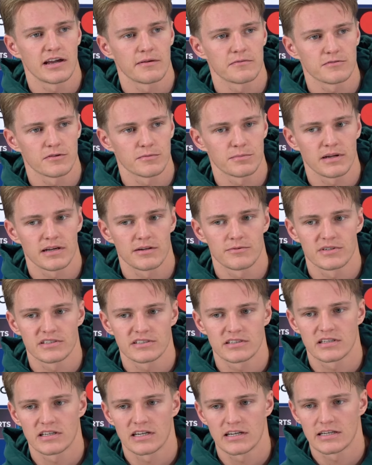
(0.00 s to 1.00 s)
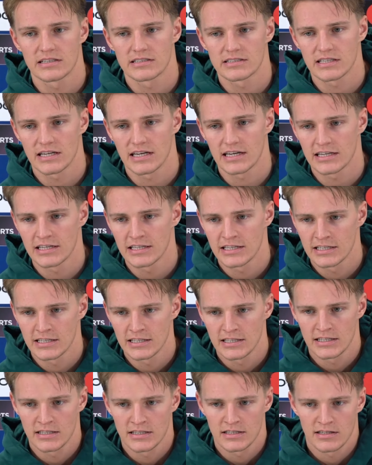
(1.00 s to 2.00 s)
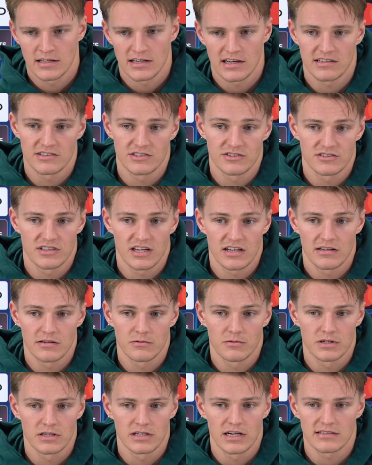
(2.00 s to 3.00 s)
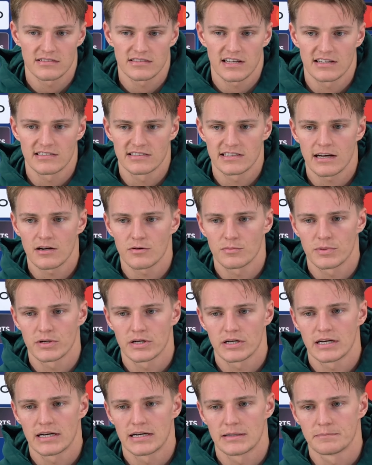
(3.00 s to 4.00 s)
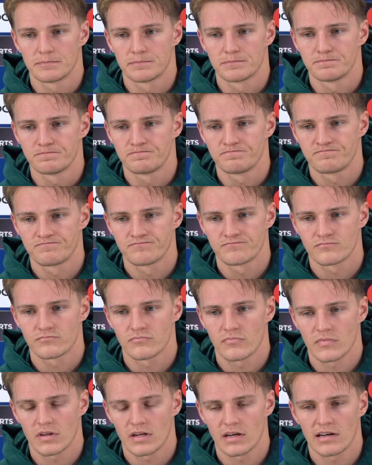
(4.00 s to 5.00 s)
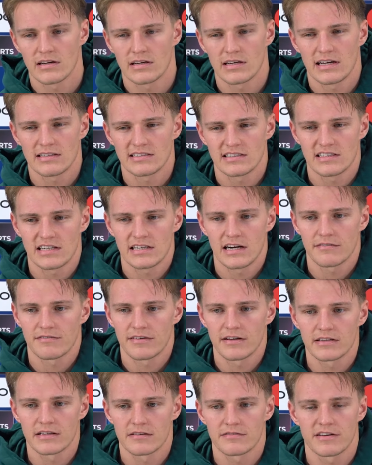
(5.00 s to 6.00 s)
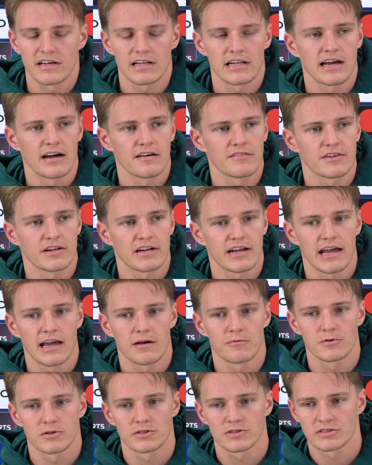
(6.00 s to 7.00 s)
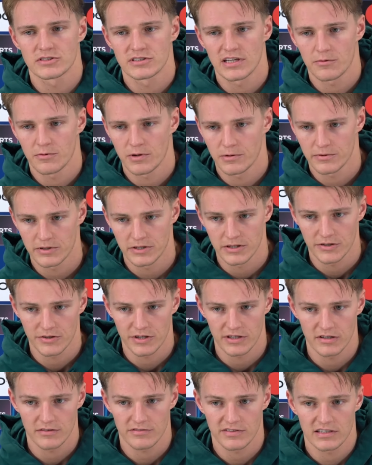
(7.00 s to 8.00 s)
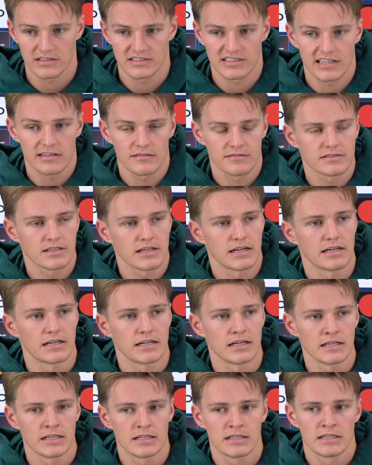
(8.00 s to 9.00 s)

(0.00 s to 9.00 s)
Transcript: games we played recently, is uh, as you say the one that stands out. But um, as I said, I think the feeling after the game was that we weren't good enough ourselves, and